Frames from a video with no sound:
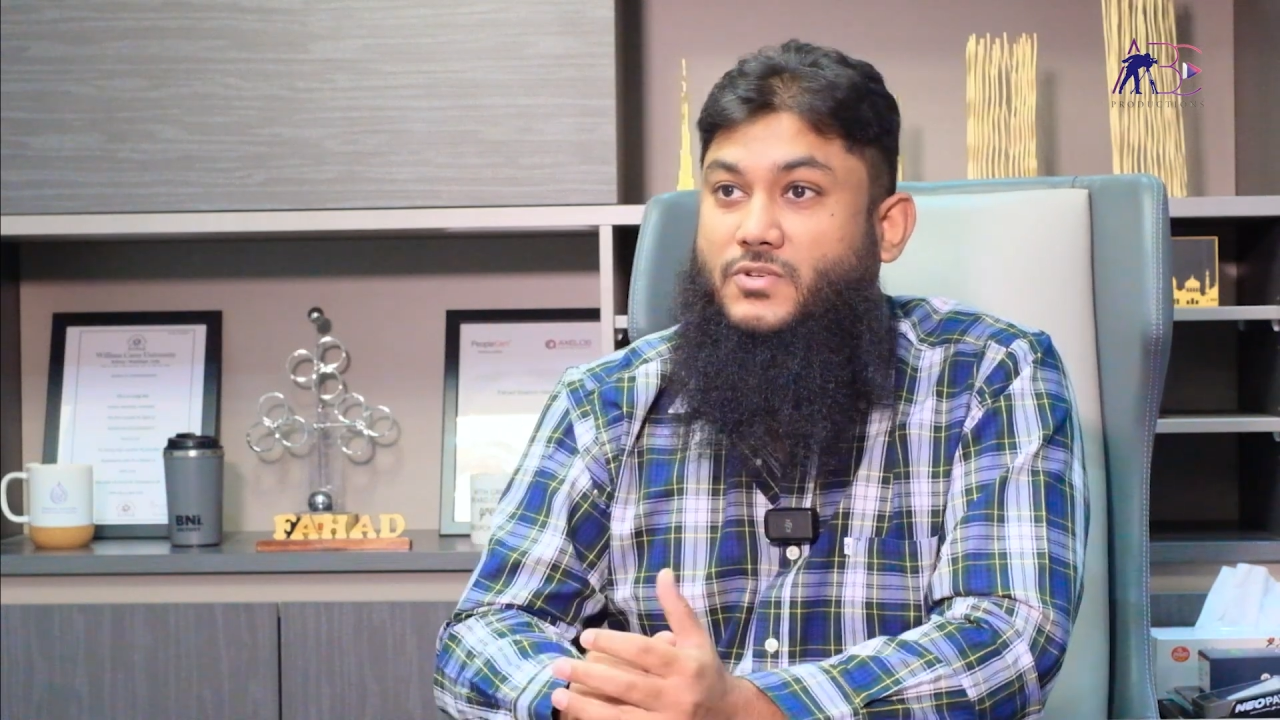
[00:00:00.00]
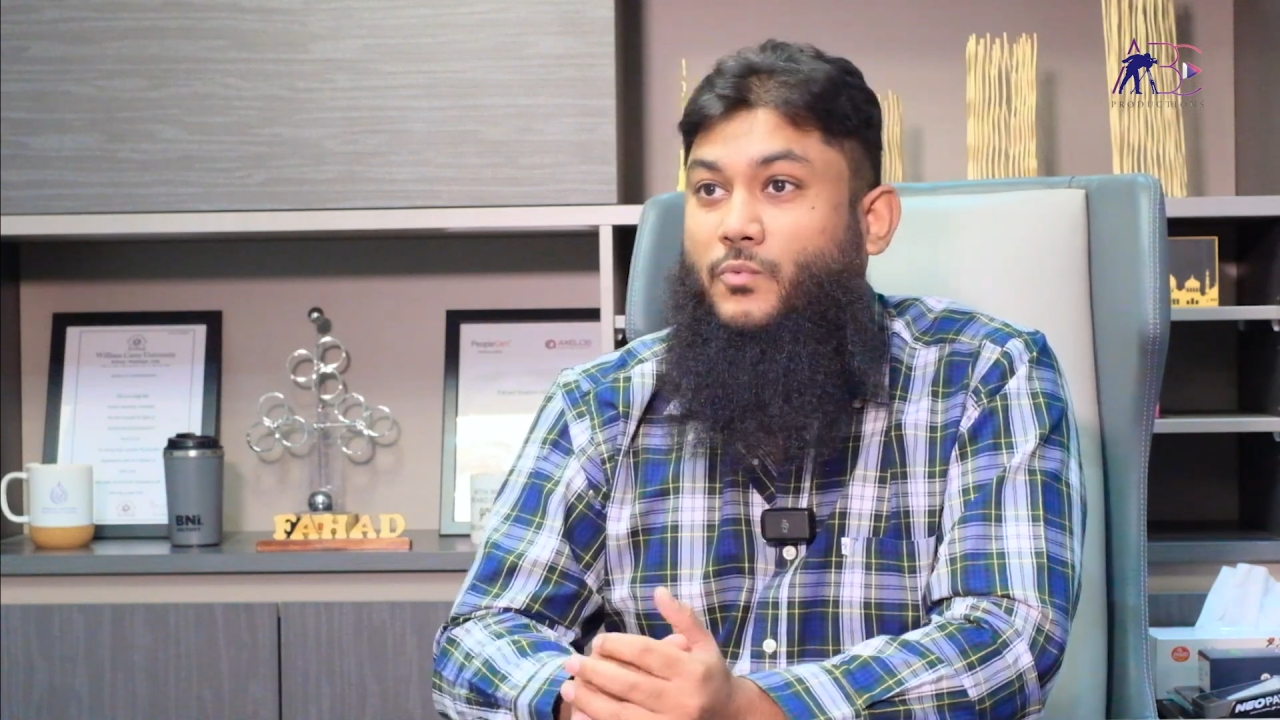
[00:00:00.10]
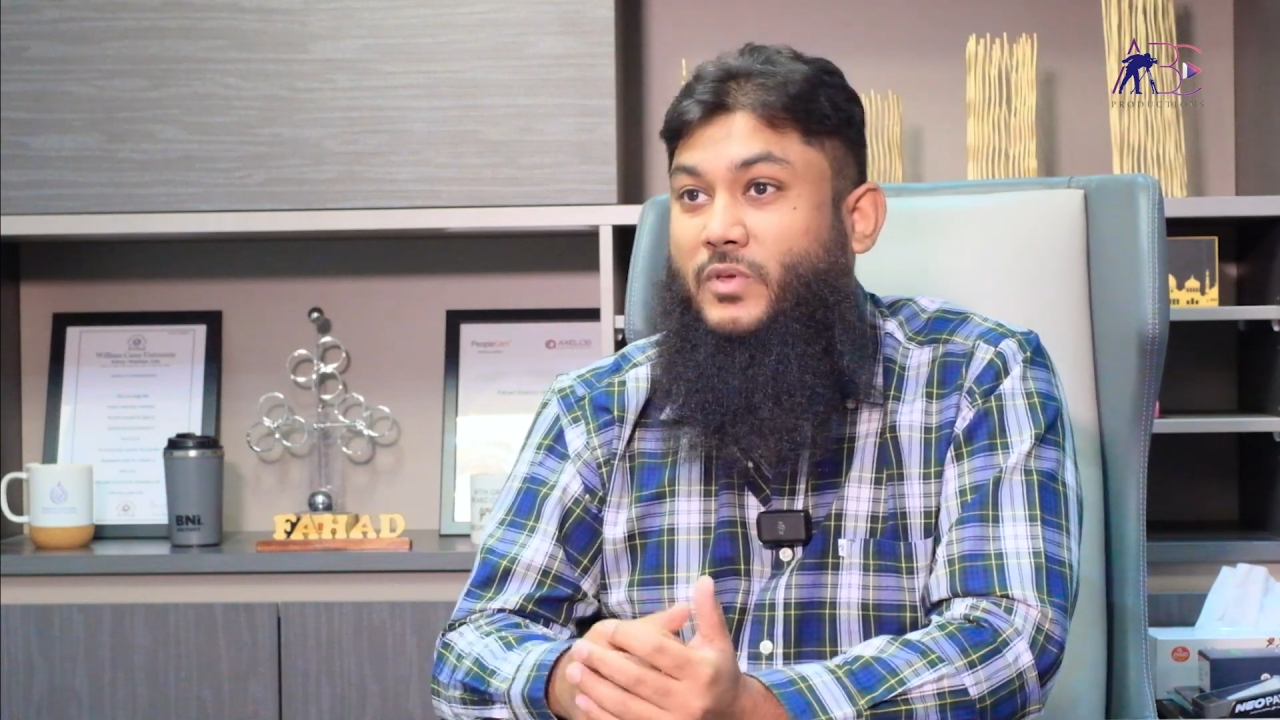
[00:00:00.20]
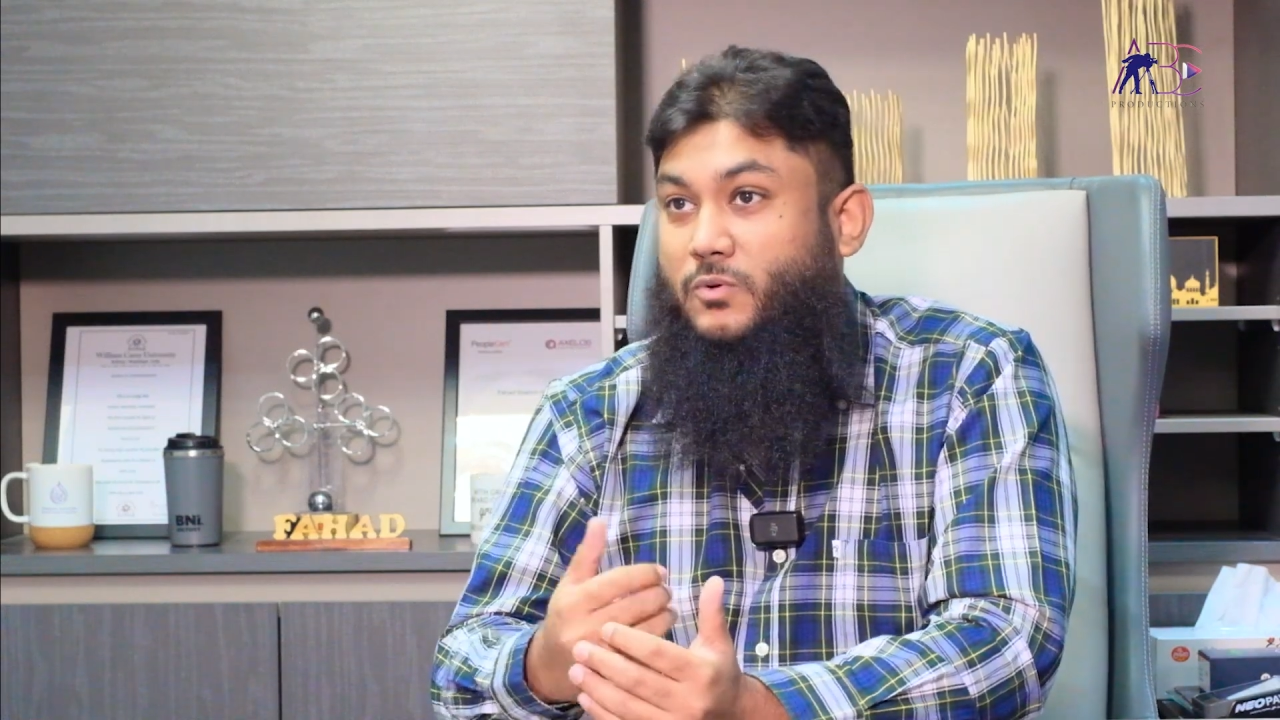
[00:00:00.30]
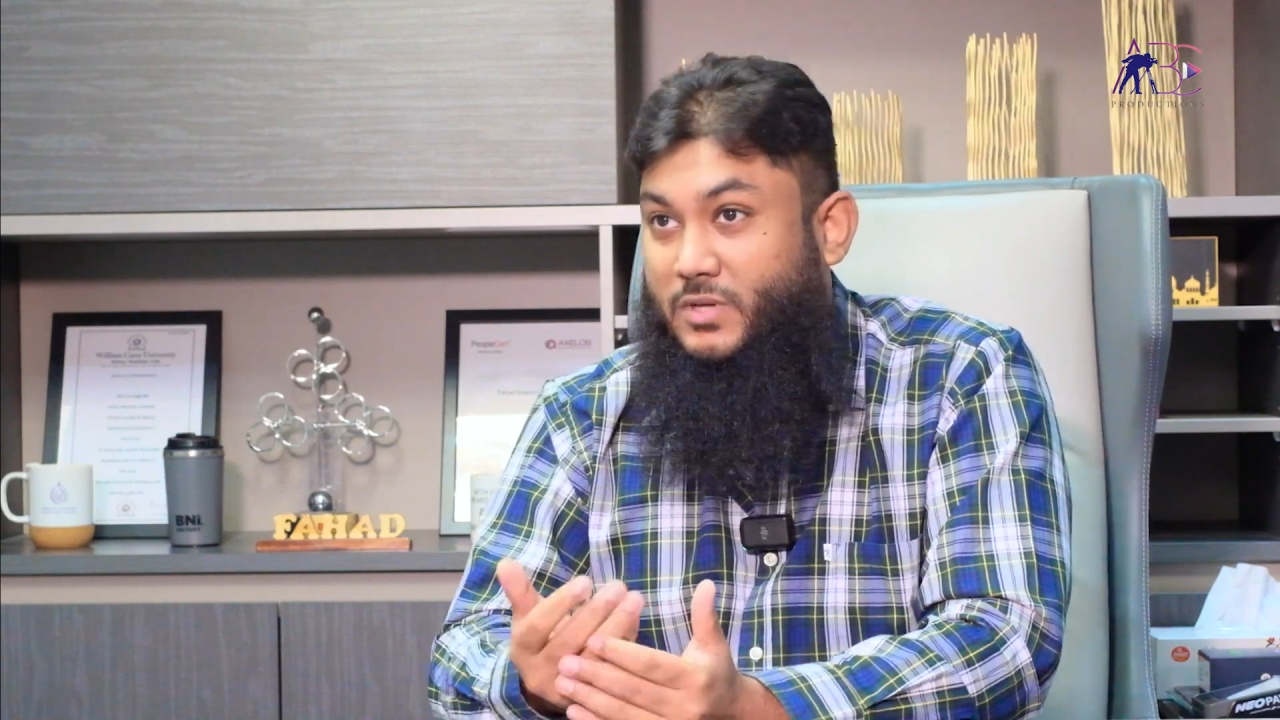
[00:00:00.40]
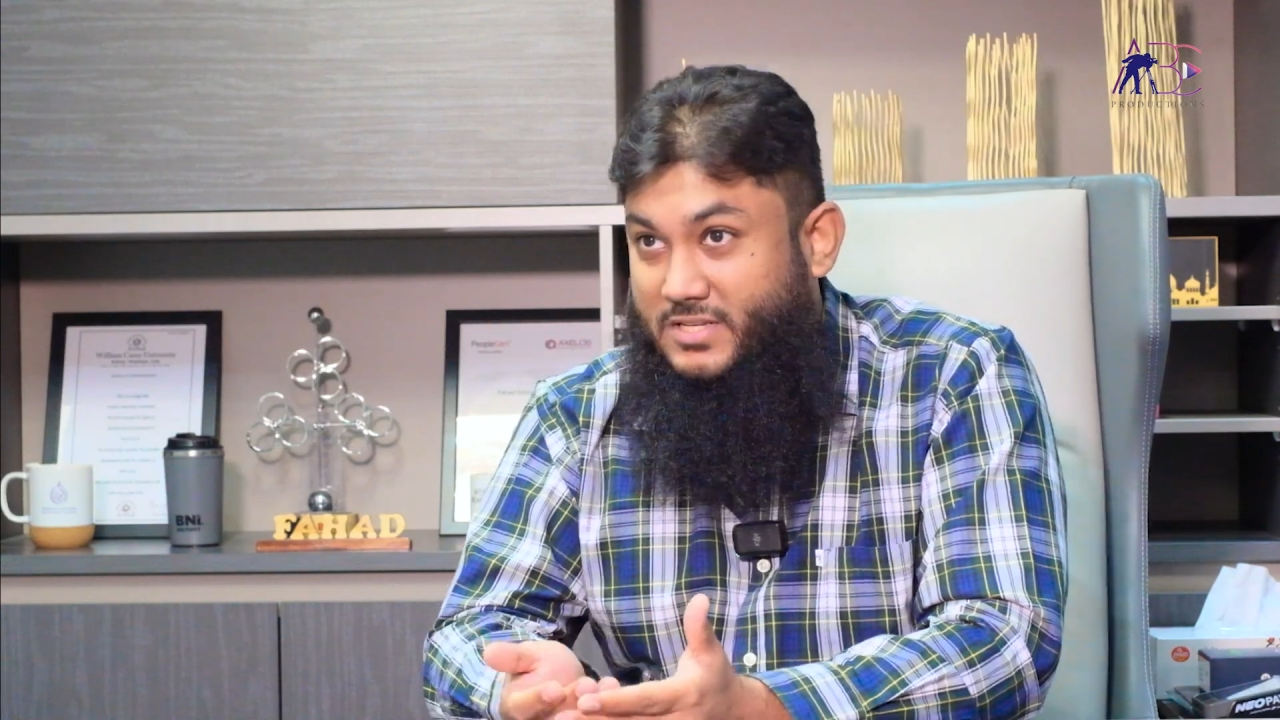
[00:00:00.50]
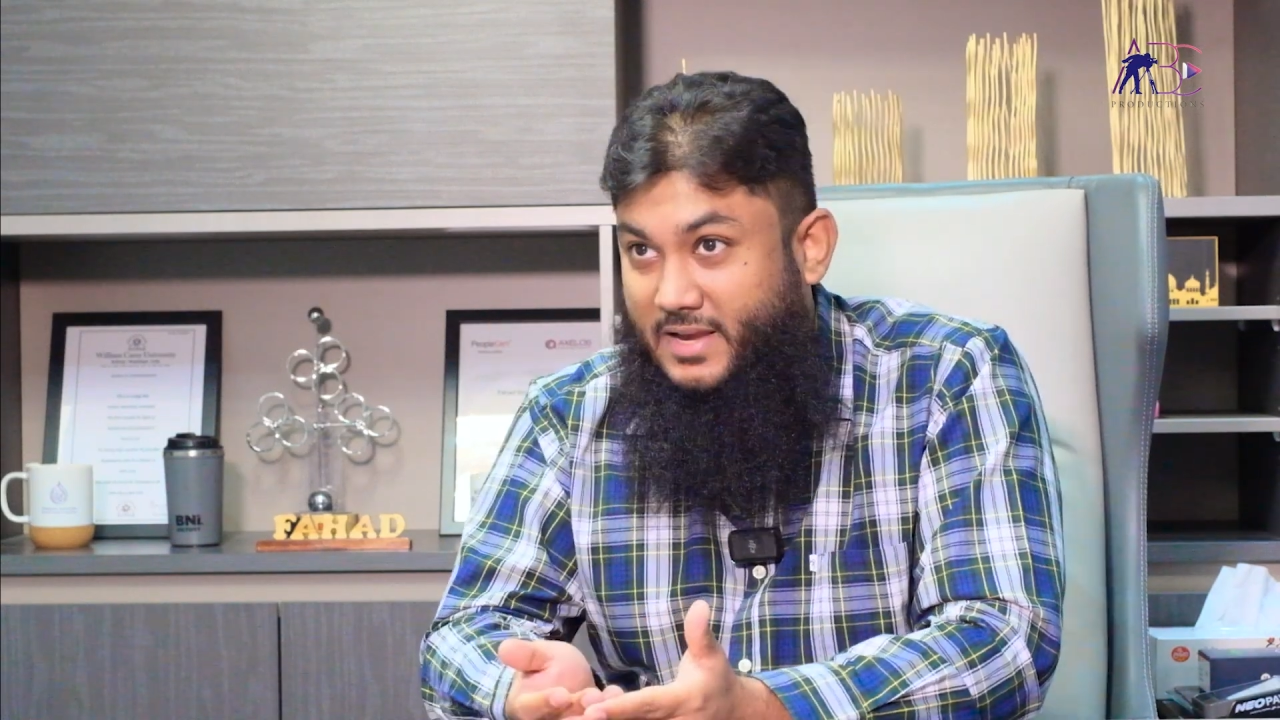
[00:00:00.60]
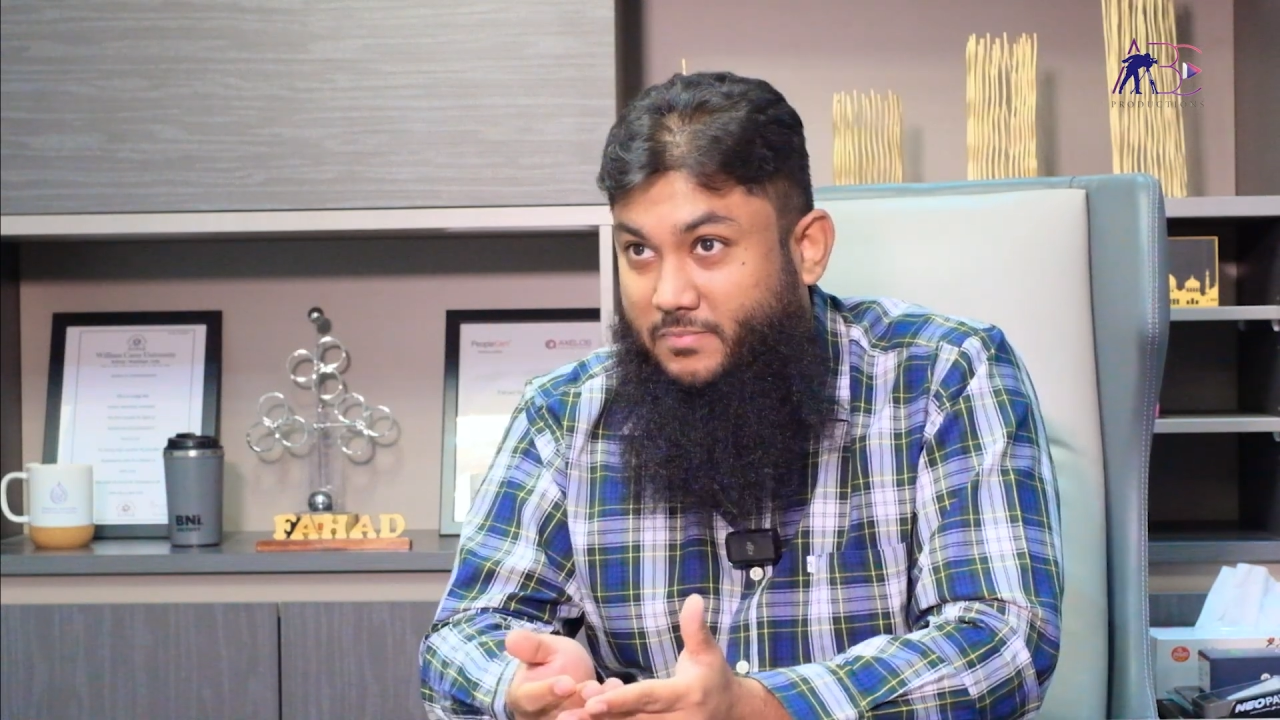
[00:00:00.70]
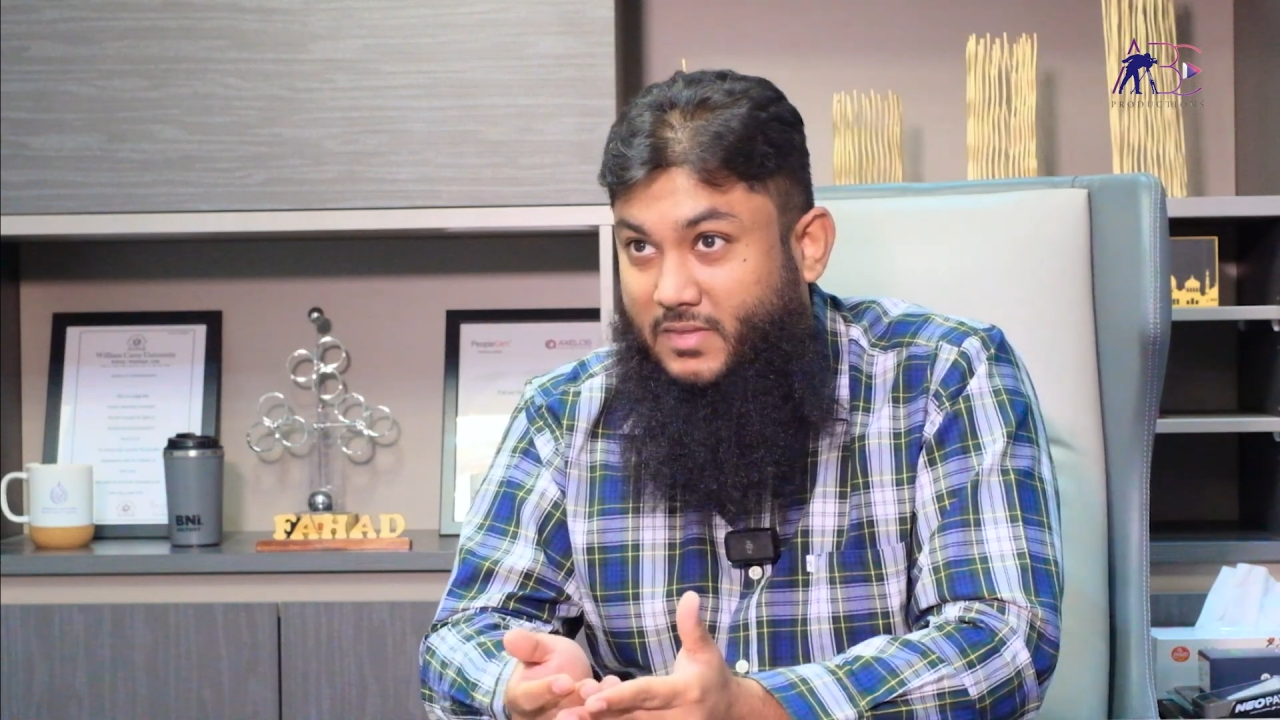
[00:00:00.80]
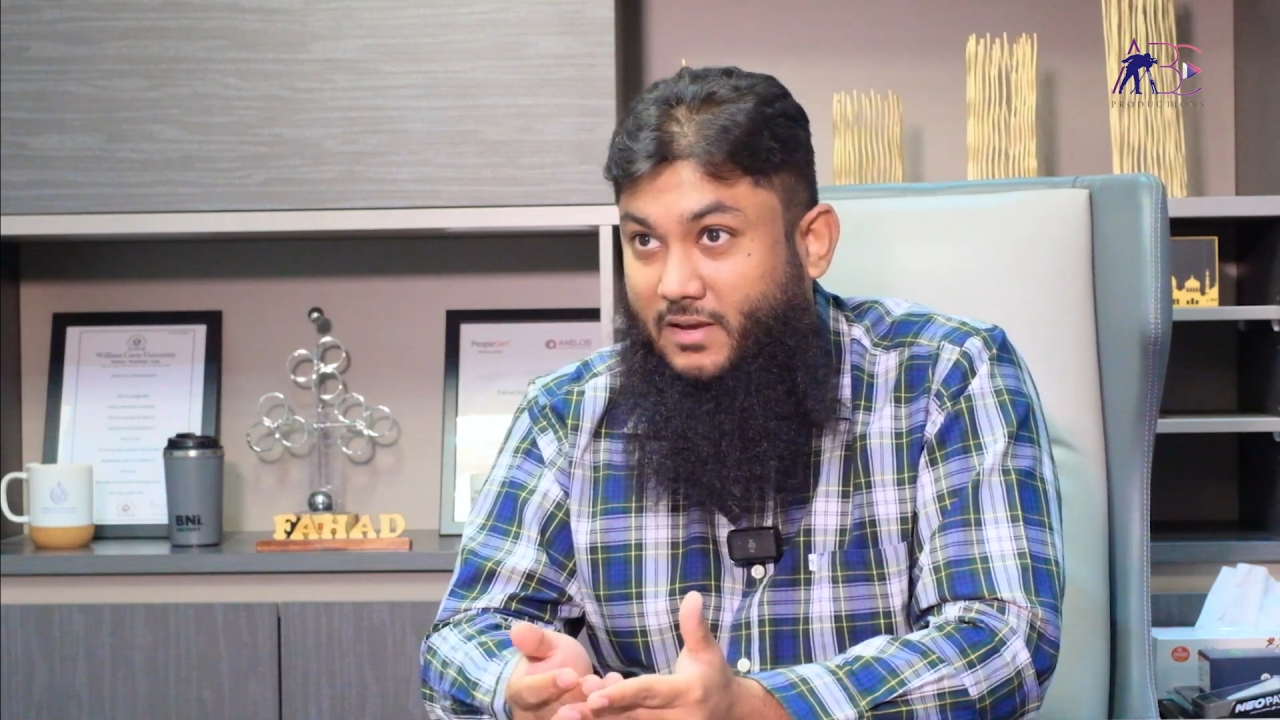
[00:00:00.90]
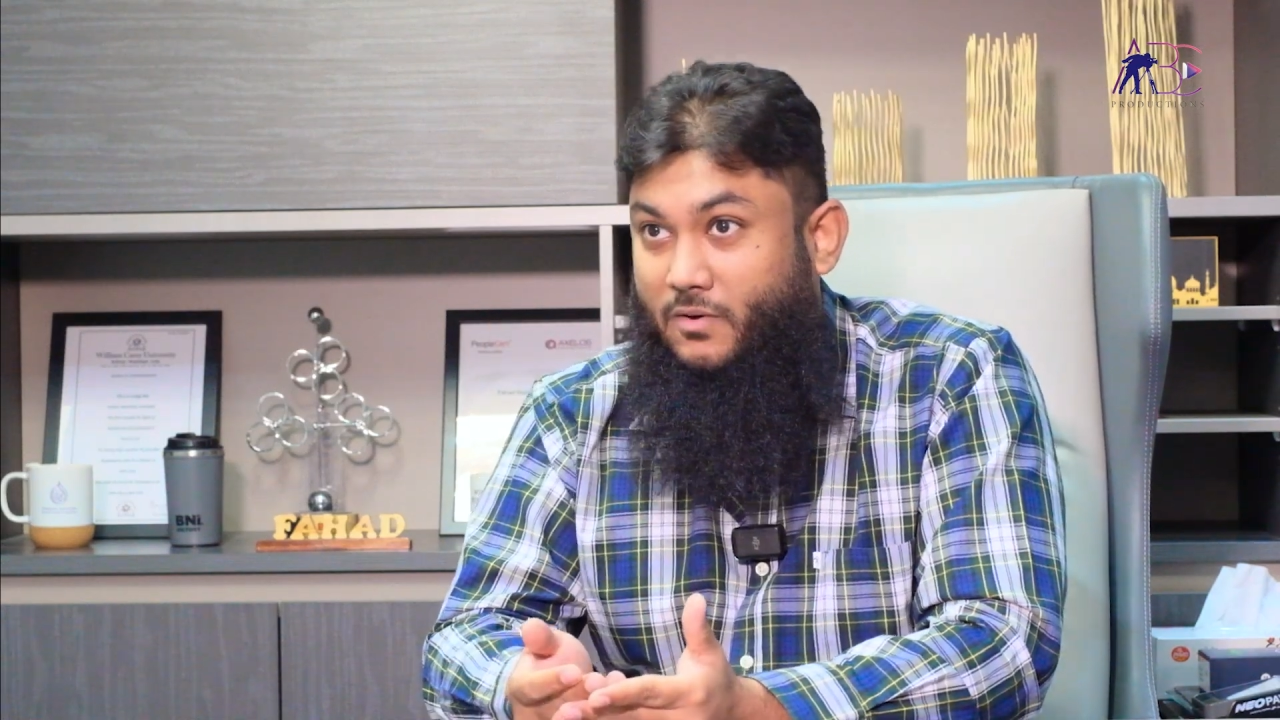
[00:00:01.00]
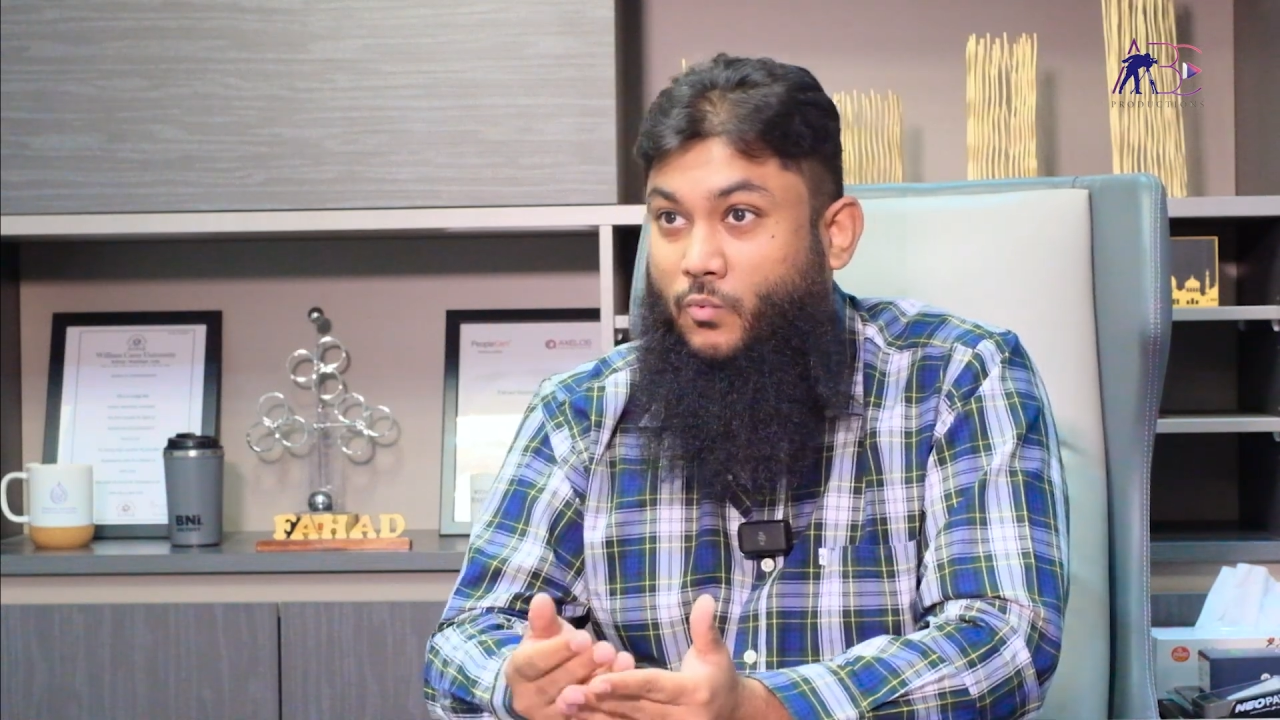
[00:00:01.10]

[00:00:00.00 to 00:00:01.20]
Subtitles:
we do the same thing.